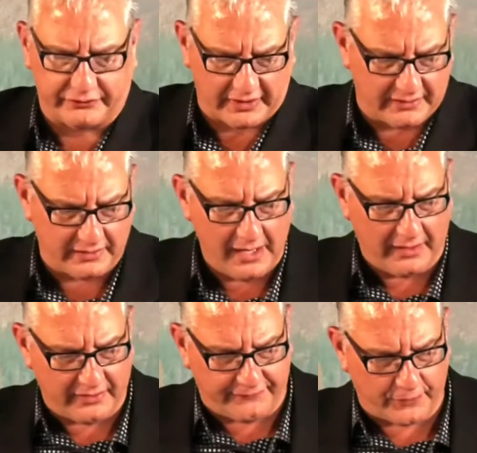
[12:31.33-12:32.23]
See, in
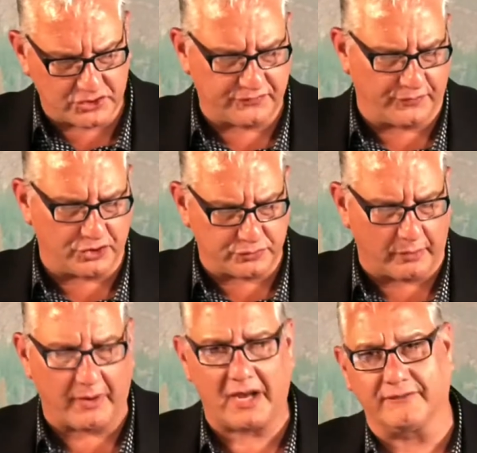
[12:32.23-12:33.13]
the first verse we
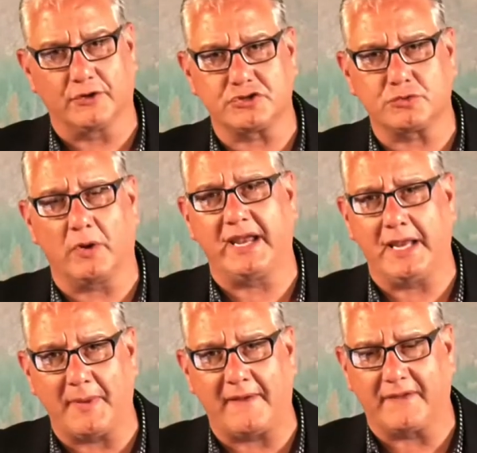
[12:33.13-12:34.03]
read in verse 20,
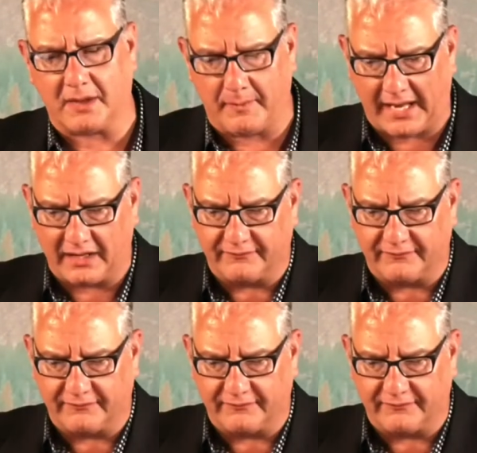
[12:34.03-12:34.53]
He made the command.